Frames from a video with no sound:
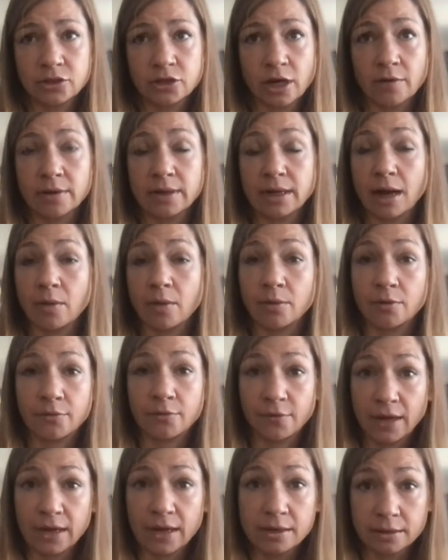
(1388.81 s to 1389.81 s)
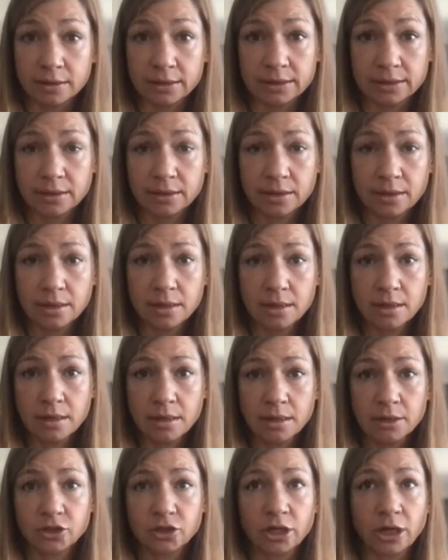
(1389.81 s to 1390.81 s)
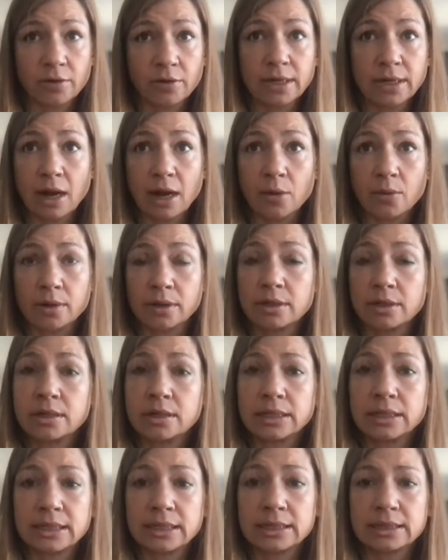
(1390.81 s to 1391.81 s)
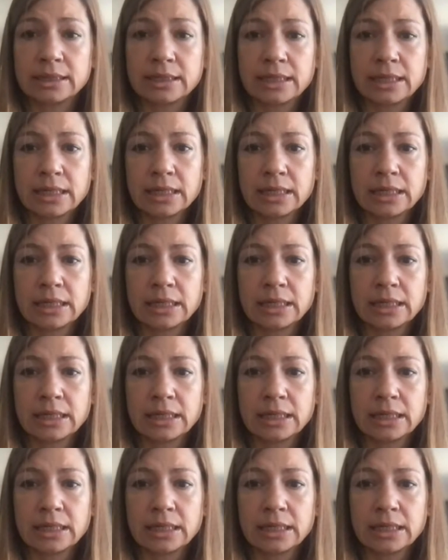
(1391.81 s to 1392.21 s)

sharing our failures, sharing our learnings.